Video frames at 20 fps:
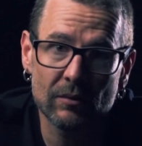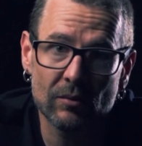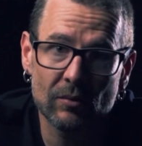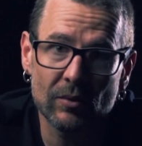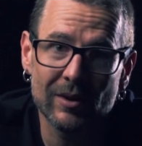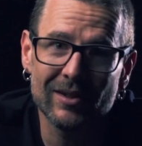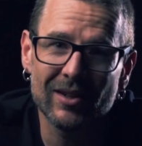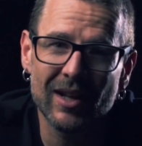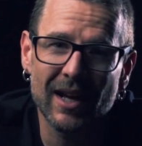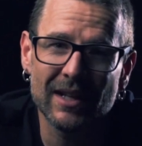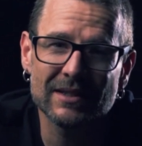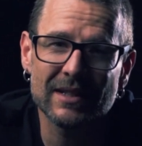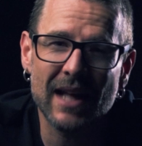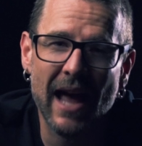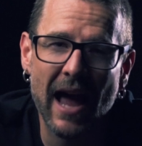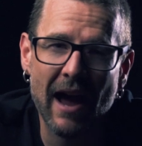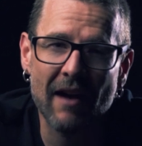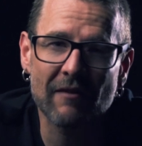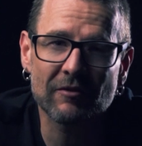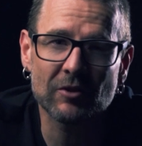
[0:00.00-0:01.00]
realized
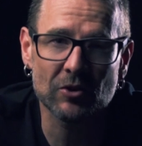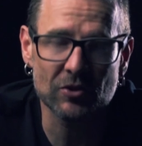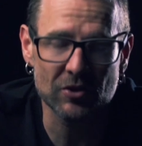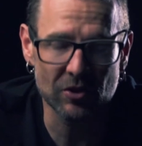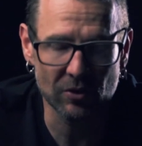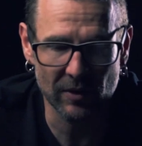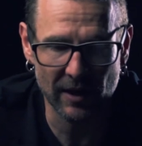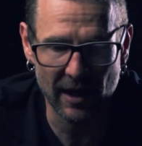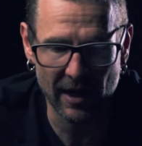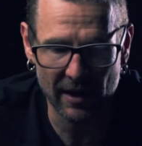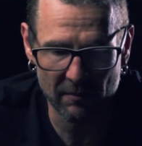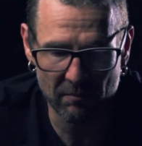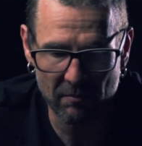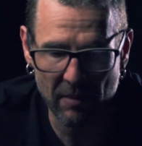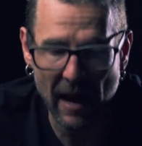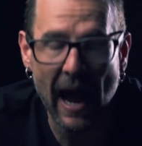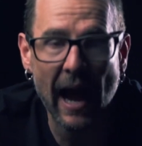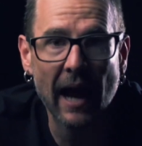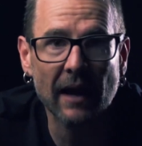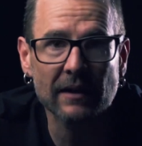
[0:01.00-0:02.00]
after too, and I had
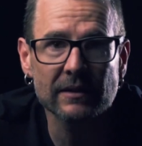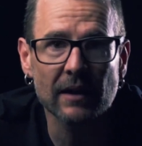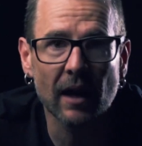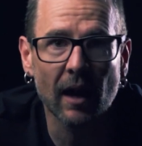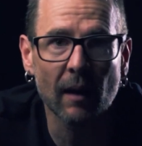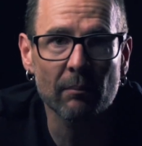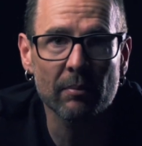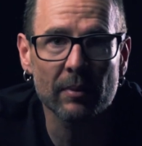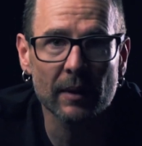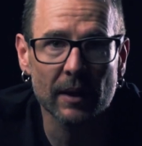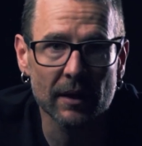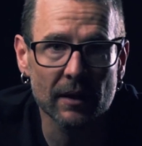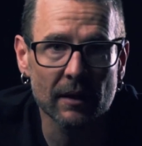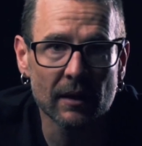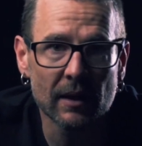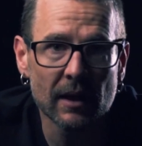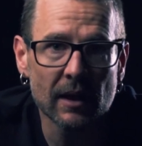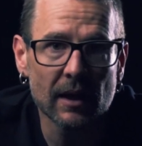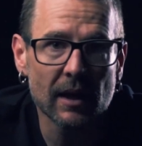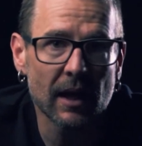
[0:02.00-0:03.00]
packed up
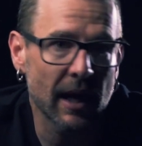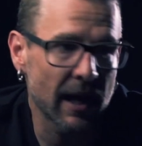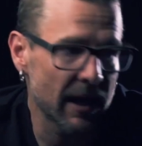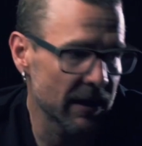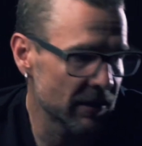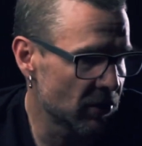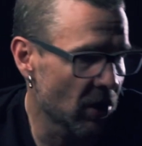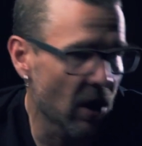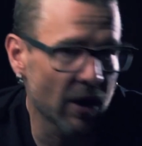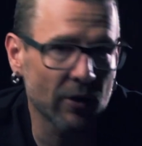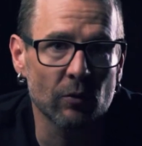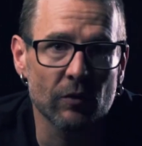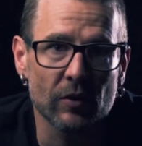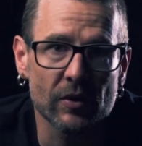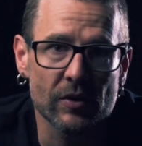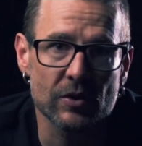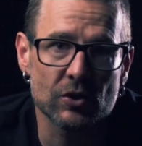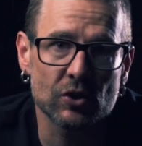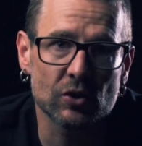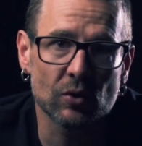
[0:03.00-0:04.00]
and got over to
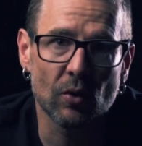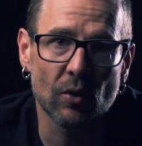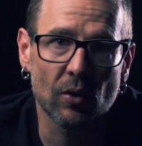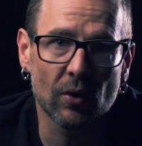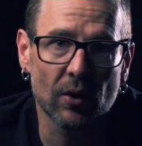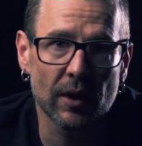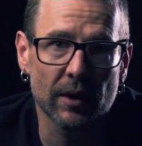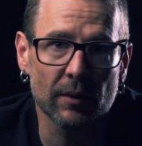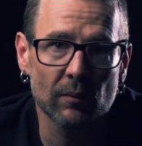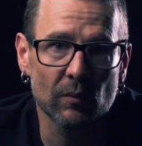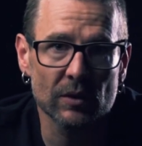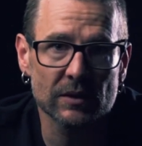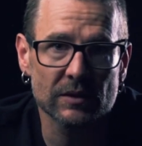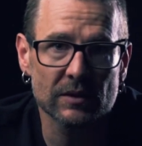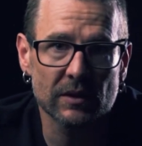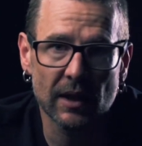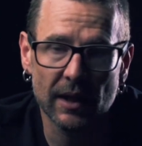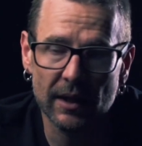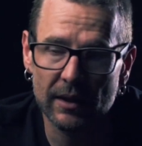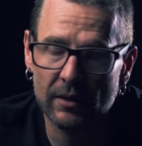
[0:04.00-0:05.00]
the shore and was
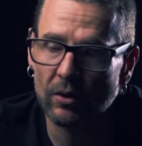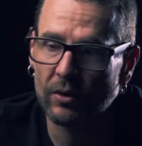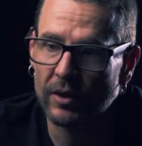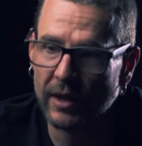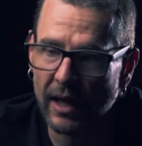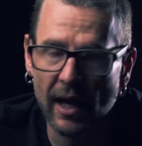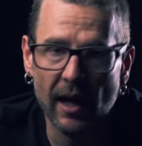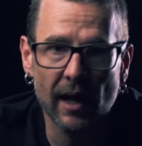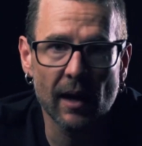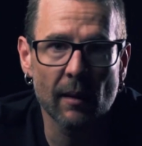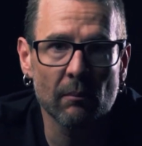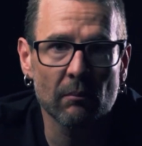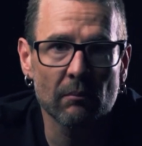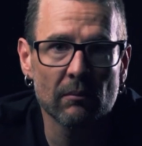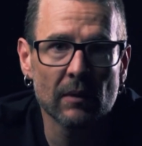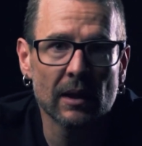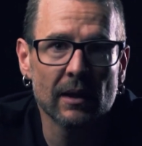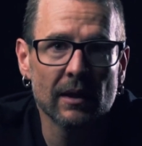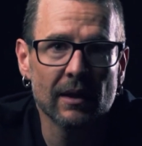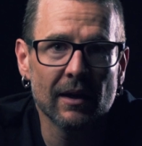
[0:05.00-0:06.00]
like, okay,
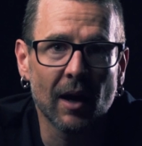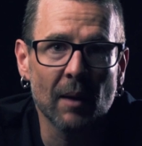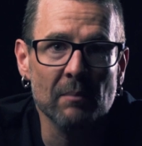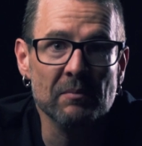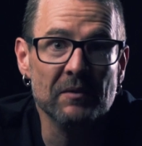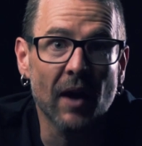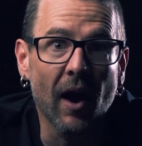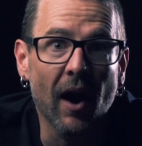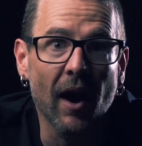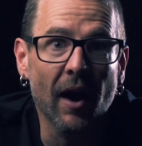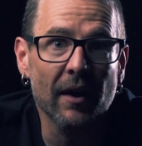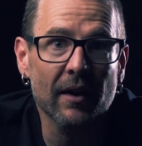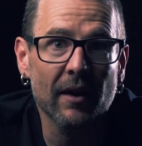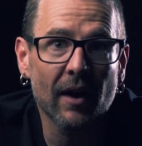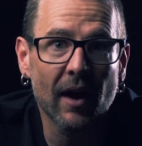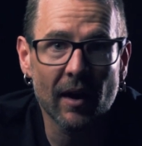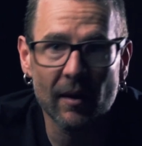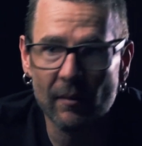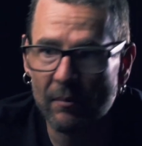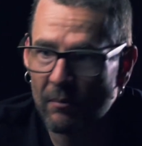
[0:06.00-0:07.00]
I'm done.
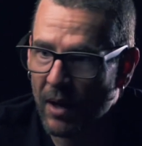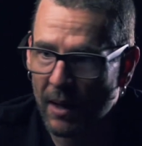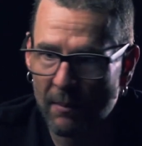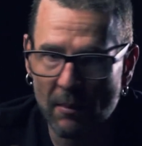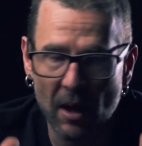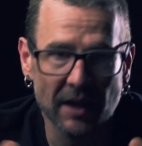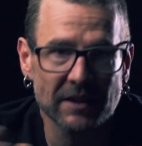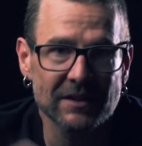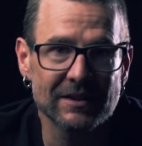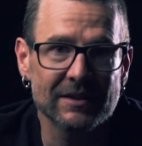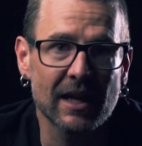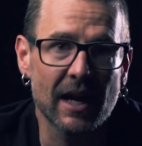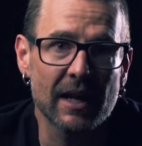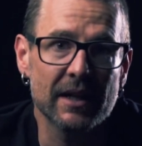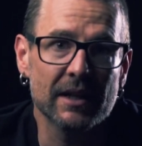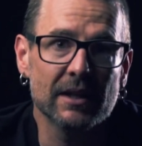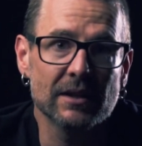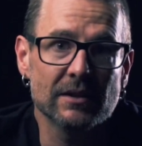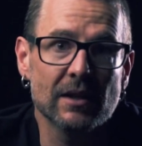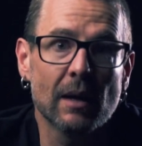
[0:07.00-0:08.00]
My
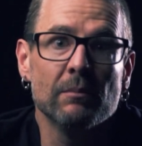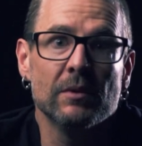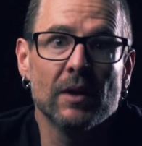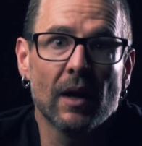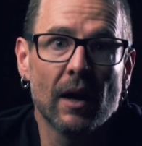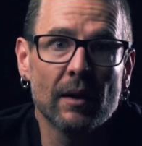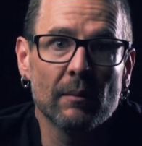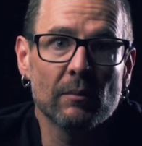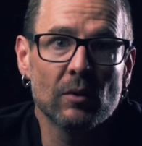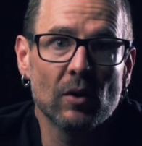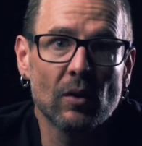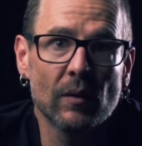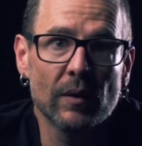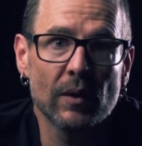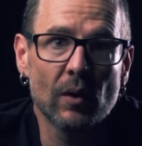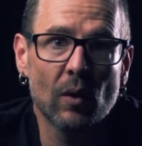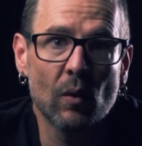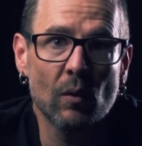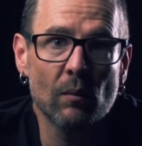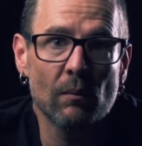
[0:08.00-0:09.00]
mindset is I'm done, I'm going
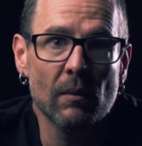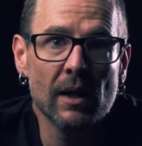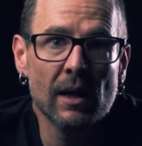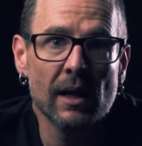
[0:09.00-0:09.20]
home.